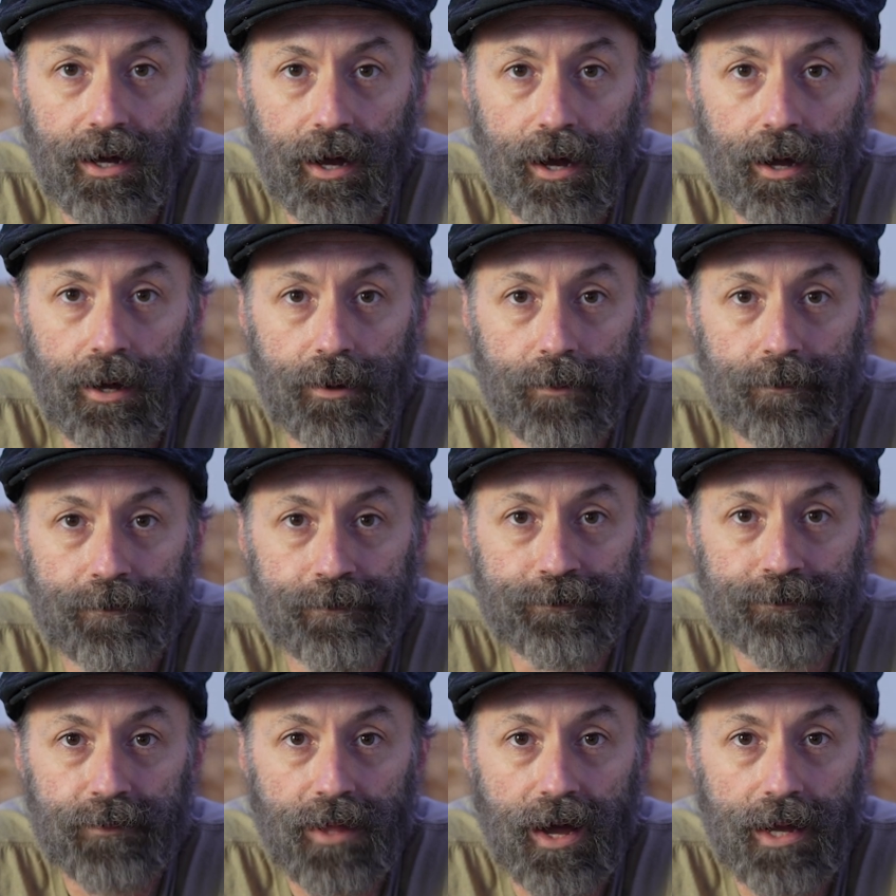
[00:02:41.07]

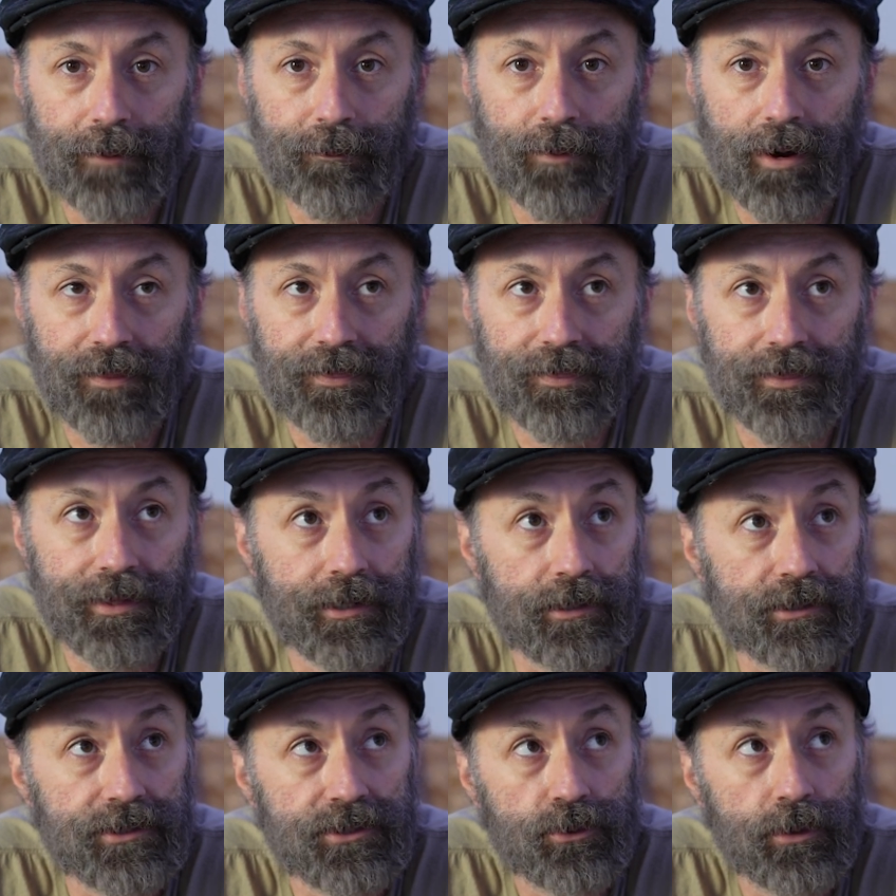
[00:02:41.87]
I bought
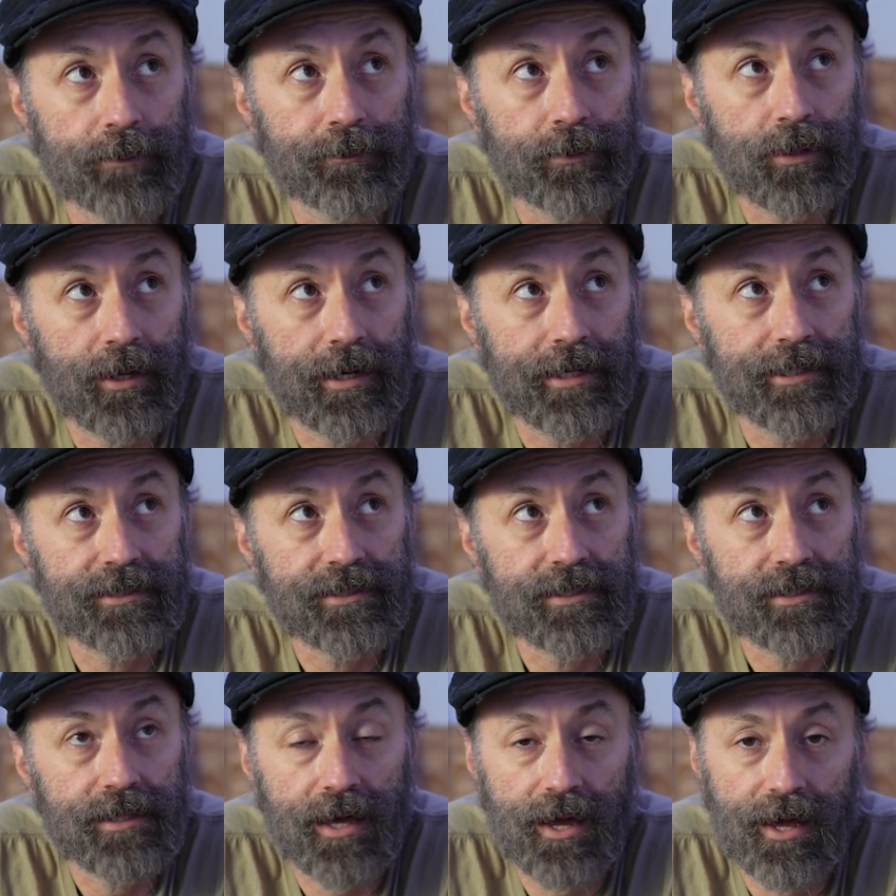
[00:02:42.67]
their strip
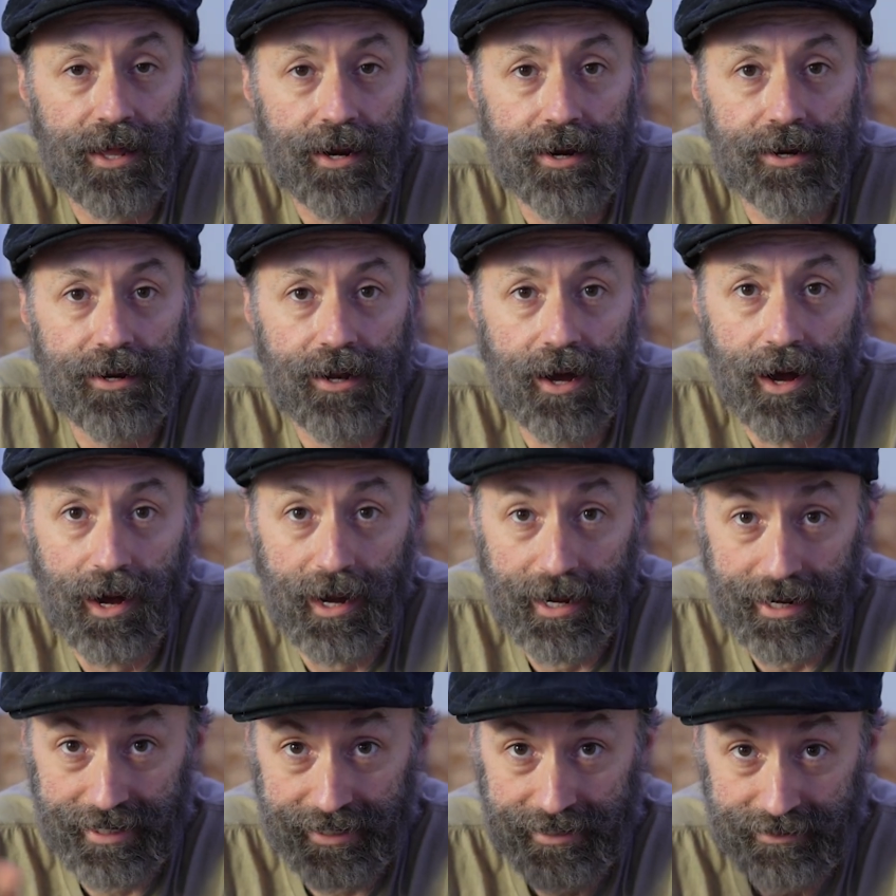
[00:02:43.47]
lights that
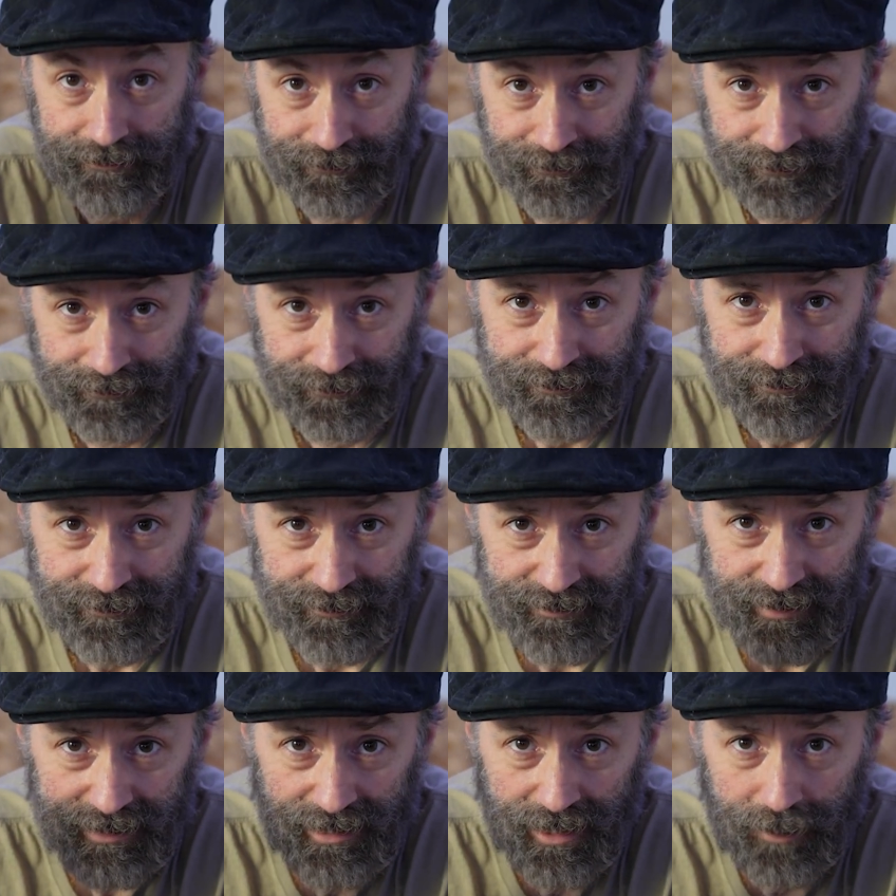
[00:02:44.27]
I
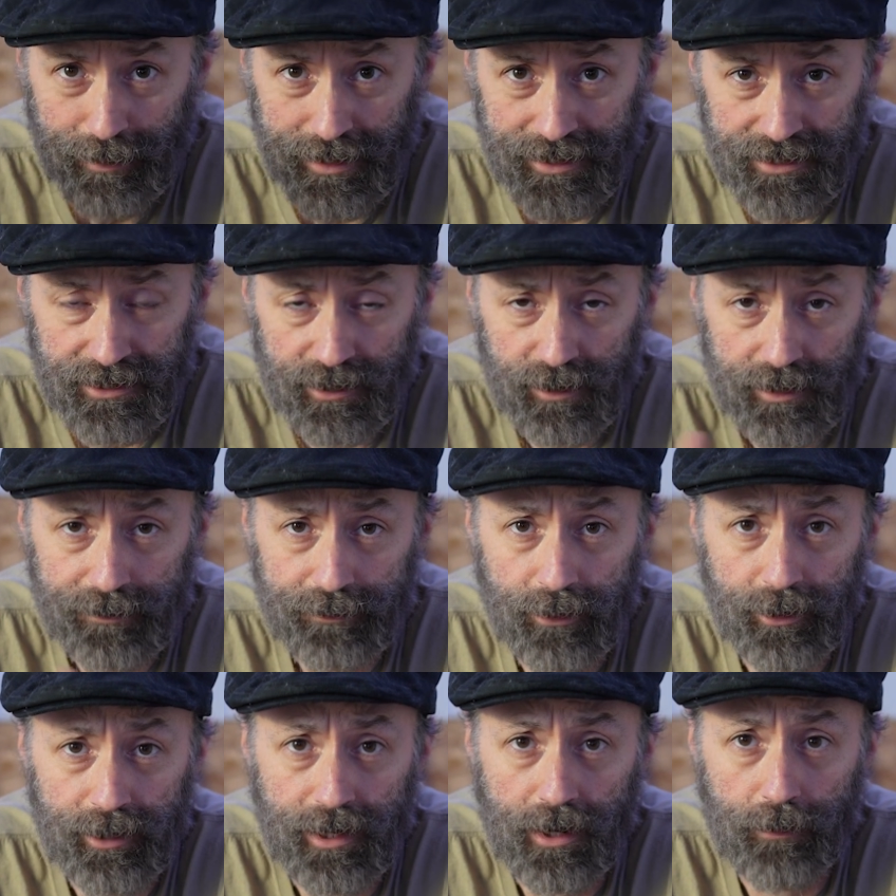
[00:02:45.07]
basically
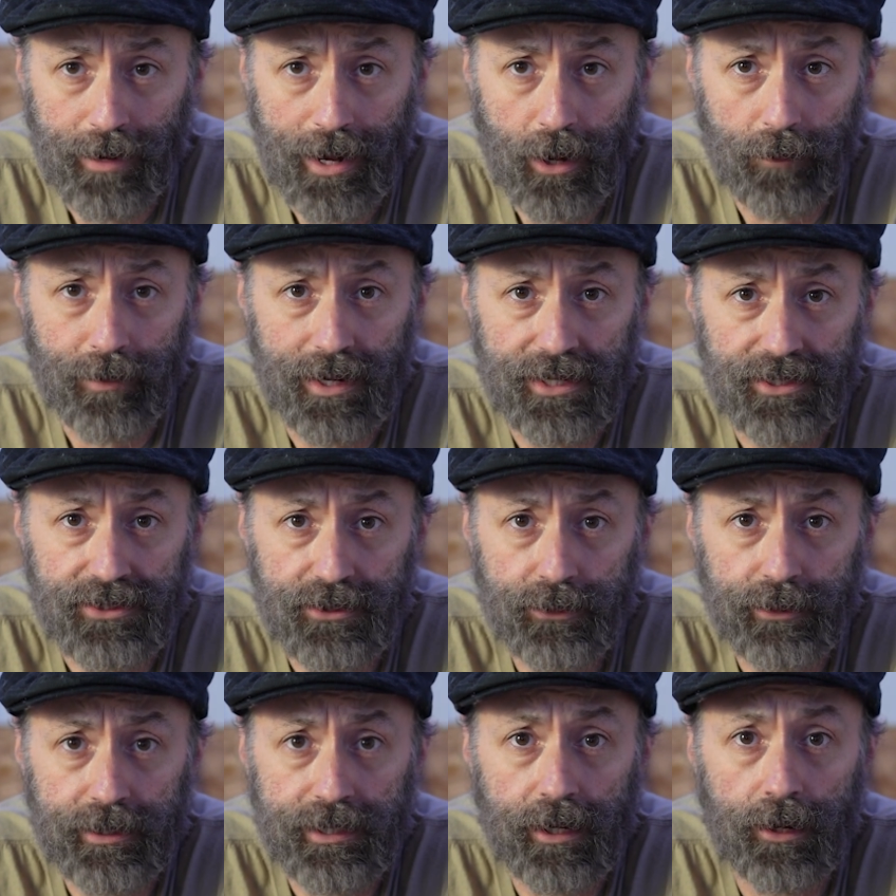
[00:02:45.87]
put around my
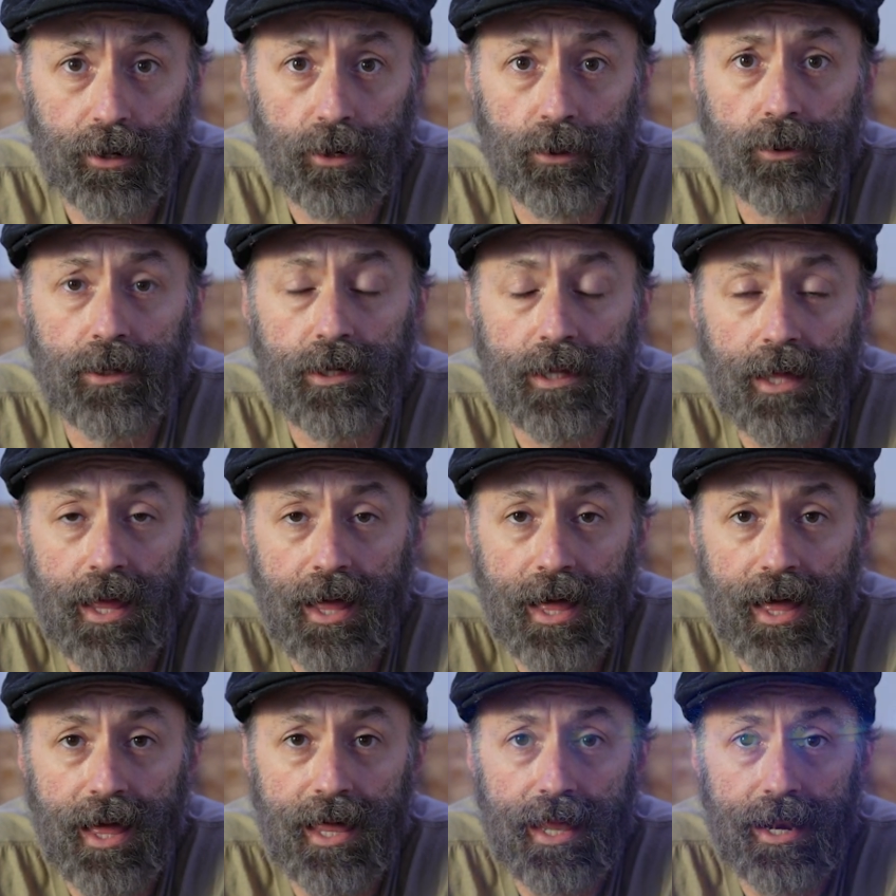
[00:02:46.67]
studio,
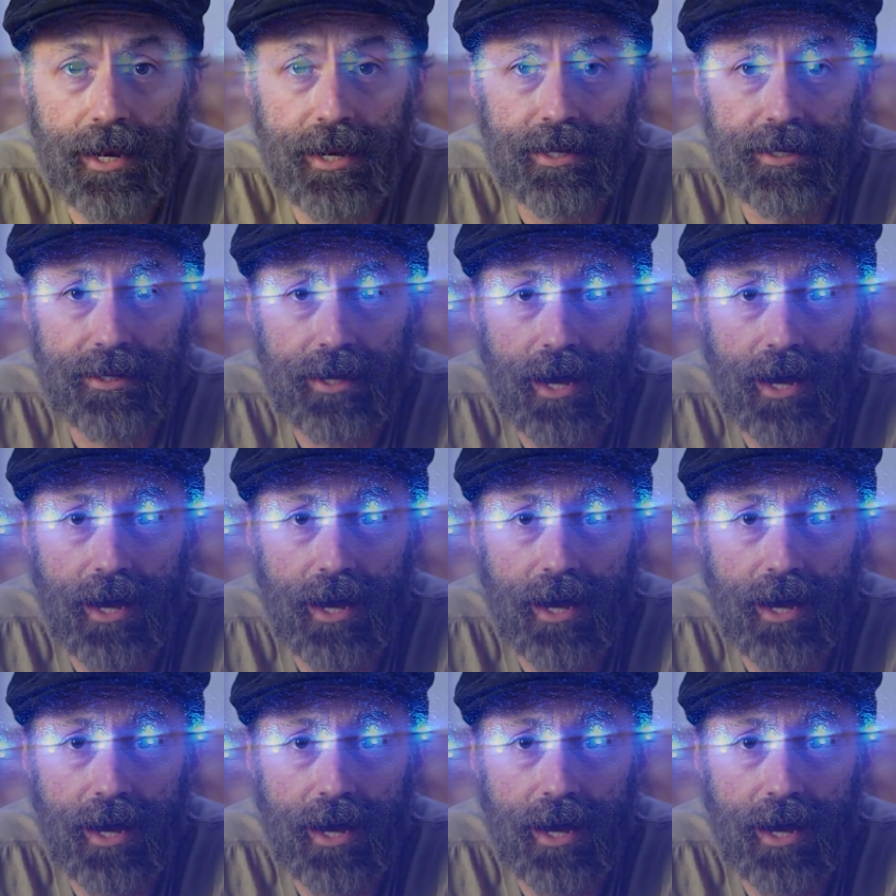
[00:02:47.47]
and